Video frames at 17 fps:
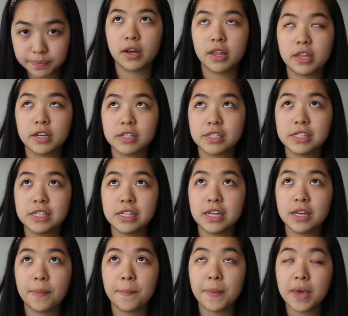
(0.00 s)
And there's
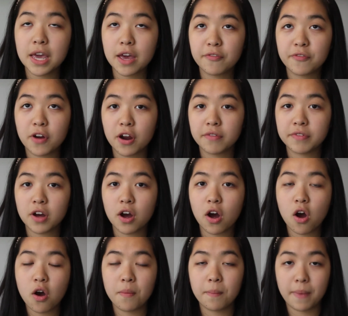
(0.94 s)
the Makeup Forever
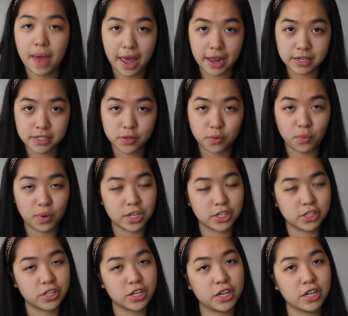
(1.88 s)
All Matte,
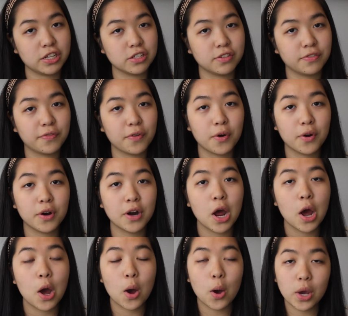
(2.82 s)
which is for
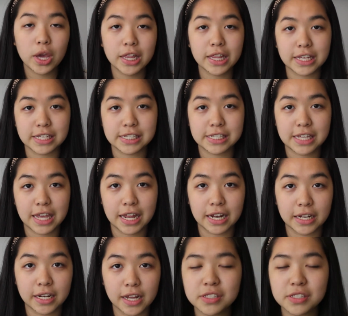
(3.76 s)
oily skin.